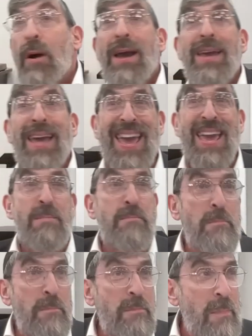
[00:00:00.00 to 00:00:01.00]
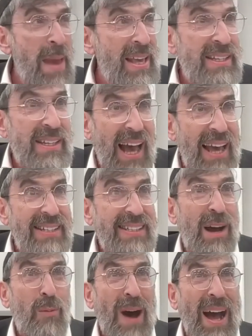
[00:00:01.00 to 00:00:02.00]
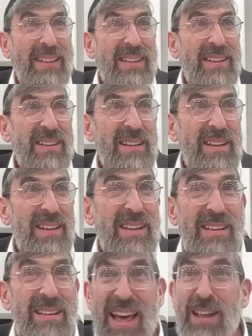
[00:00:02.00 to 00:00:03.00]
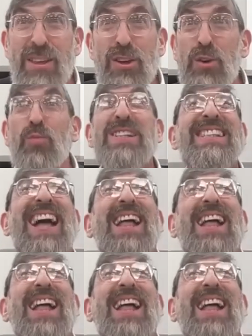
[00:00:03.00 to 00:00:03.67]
By a mace, guys, that what? That was